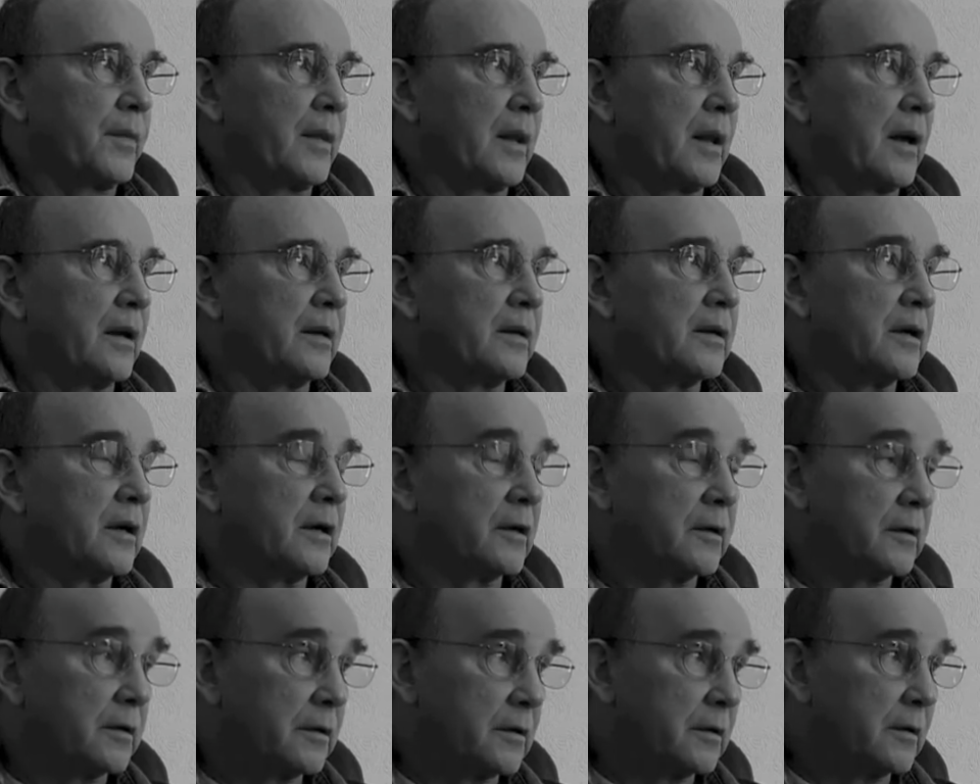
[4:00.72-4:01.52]
and
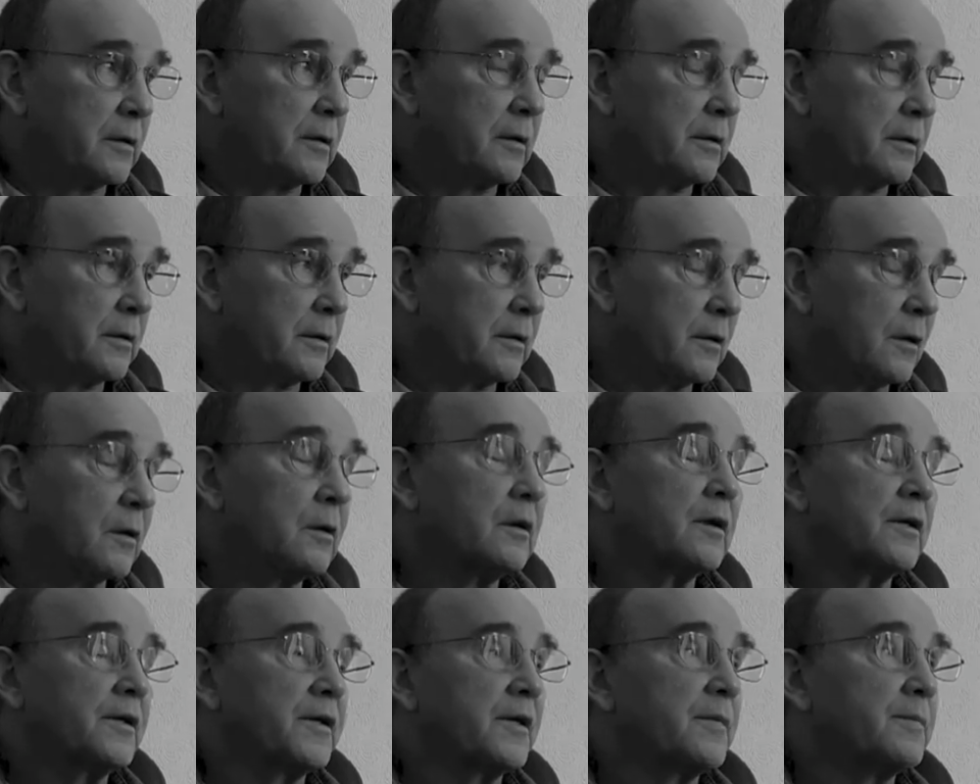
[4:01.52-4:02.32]
you're
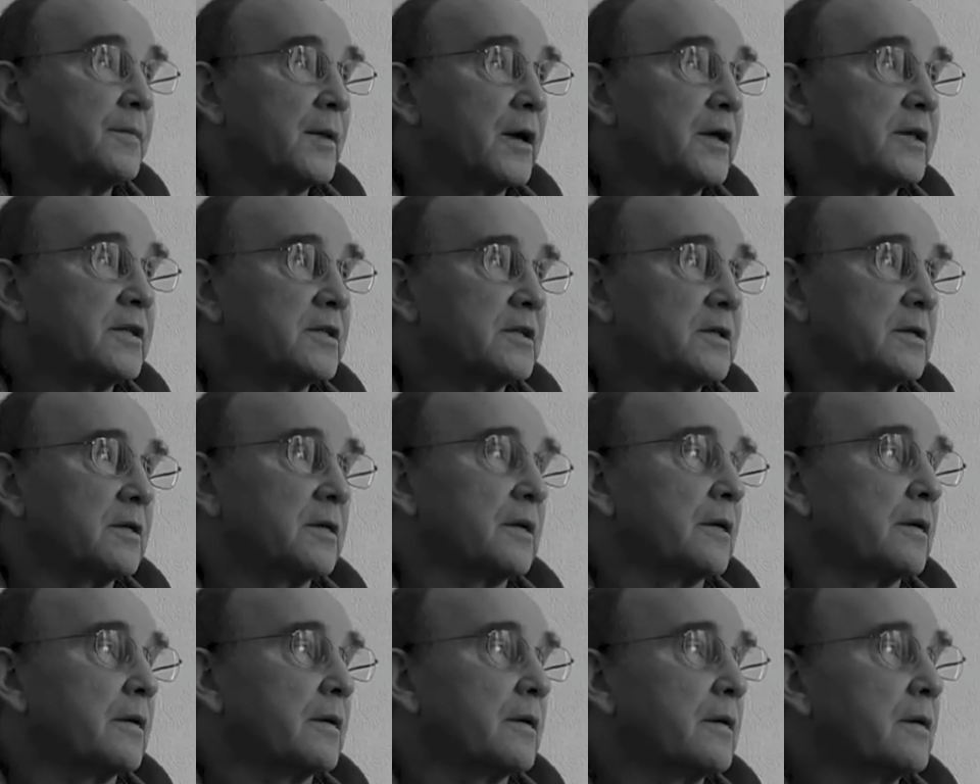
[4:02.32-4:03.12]
younger than my
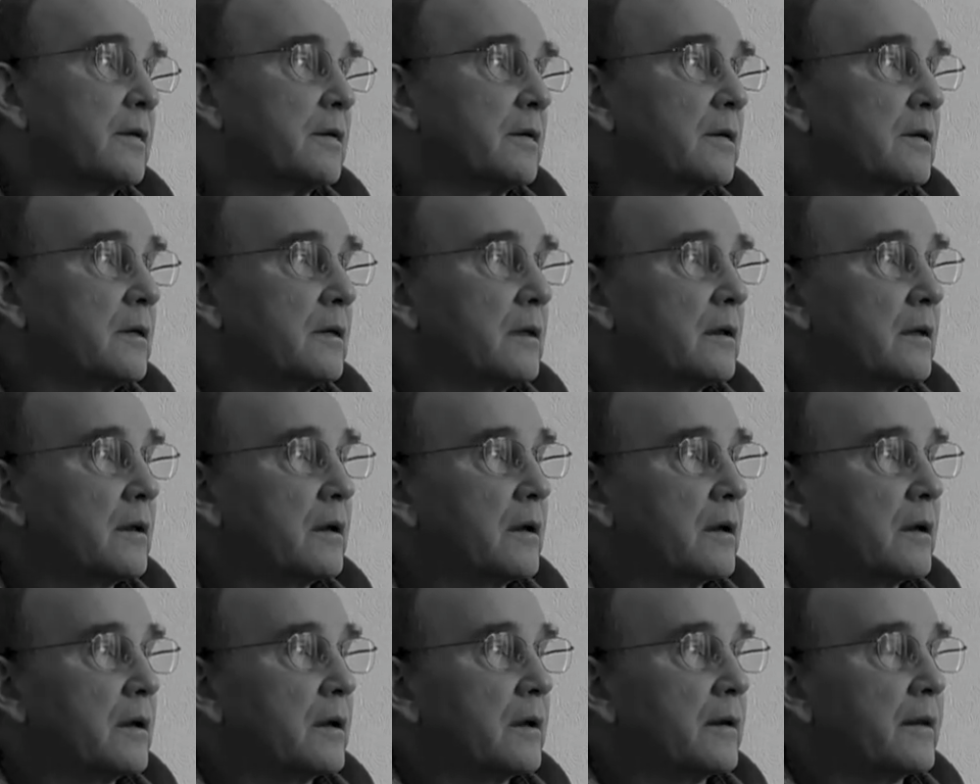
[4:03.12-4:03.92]
son,
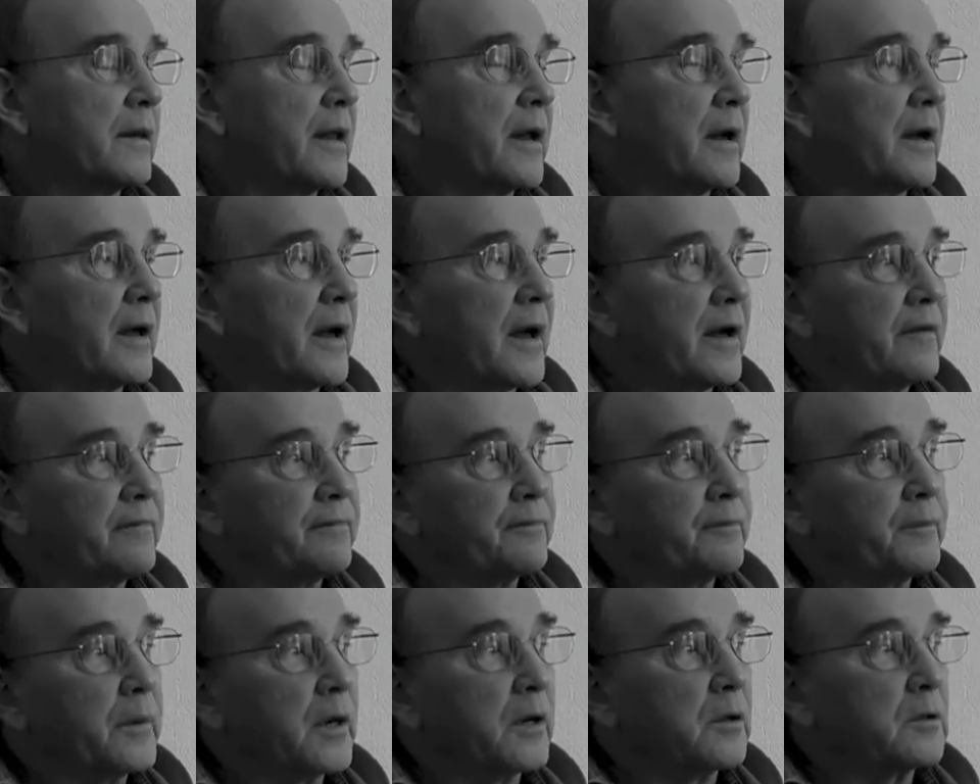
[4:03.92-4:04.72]
and I
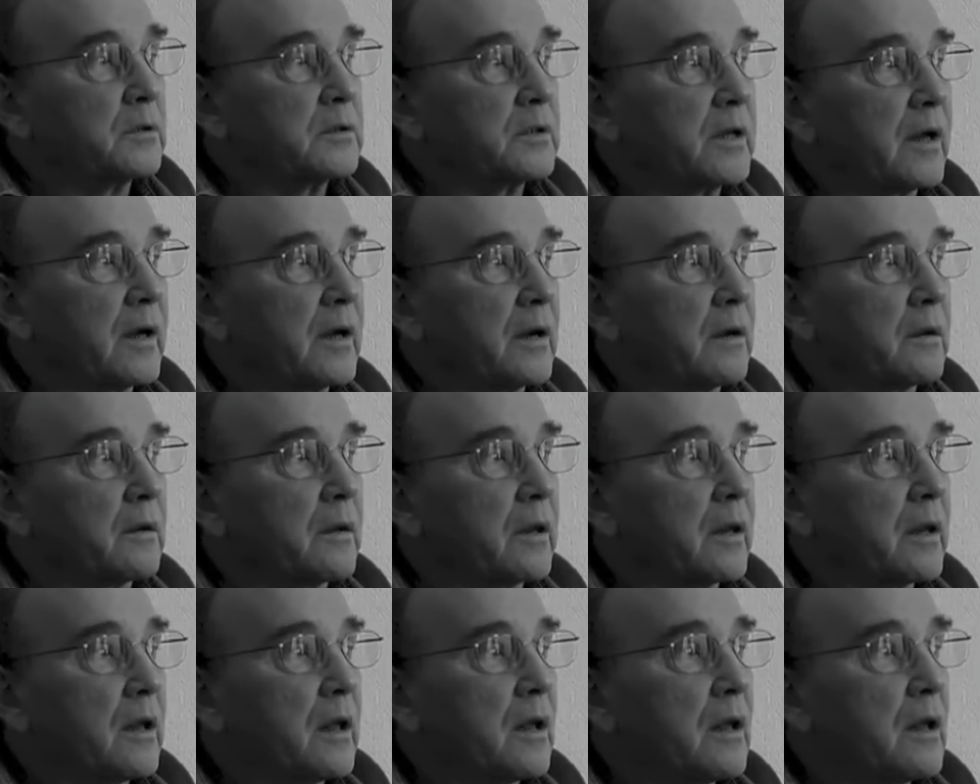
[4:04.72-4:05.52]
haven't broke down.
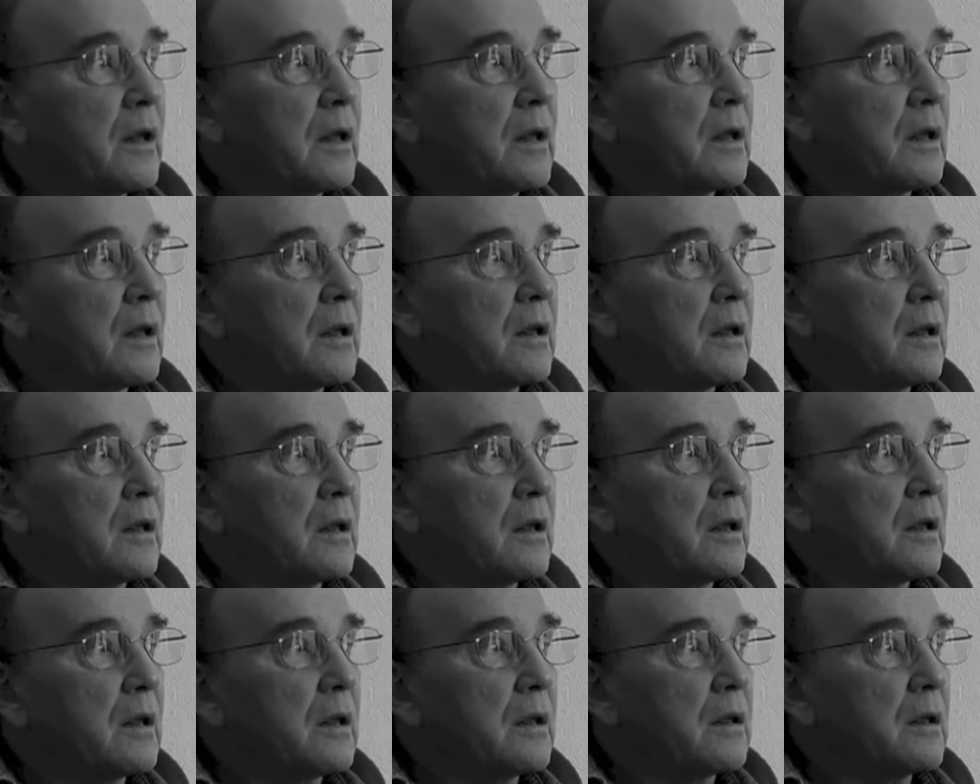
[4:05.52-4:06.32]

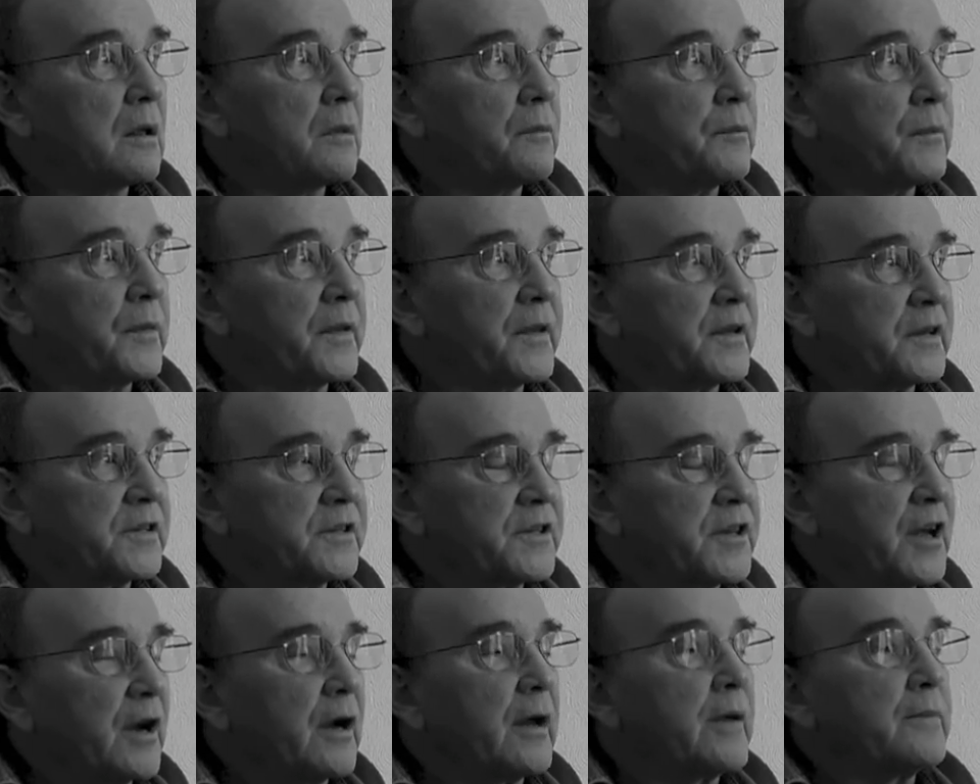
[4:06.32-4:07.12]

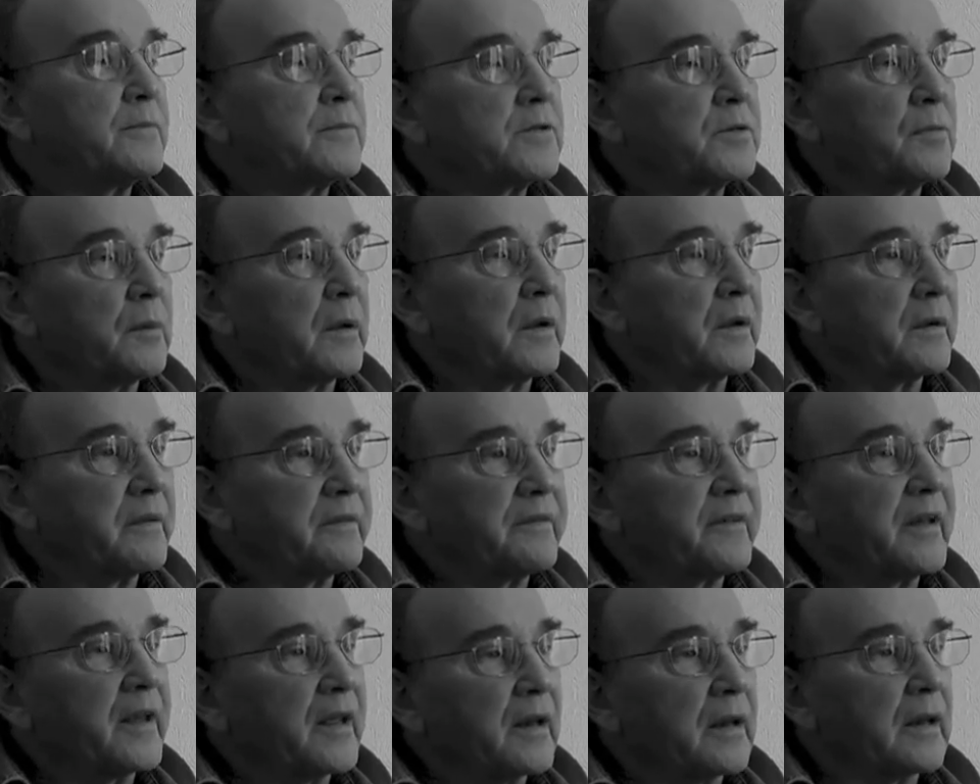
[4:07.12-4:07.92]
There's times when I
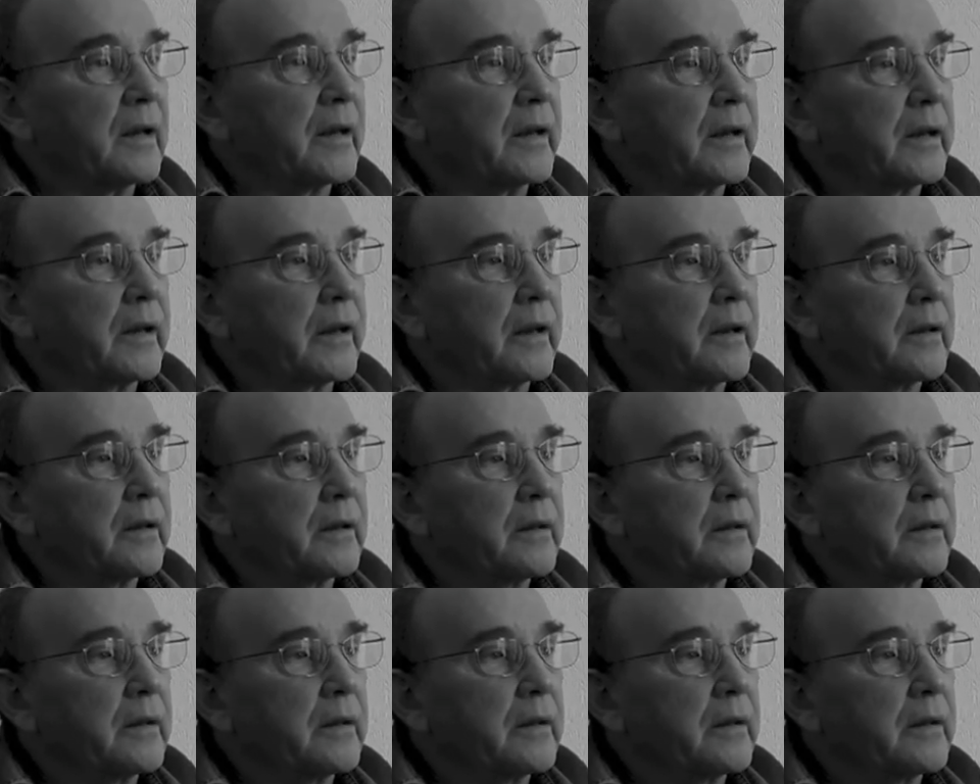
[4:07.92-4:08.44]
feel like it.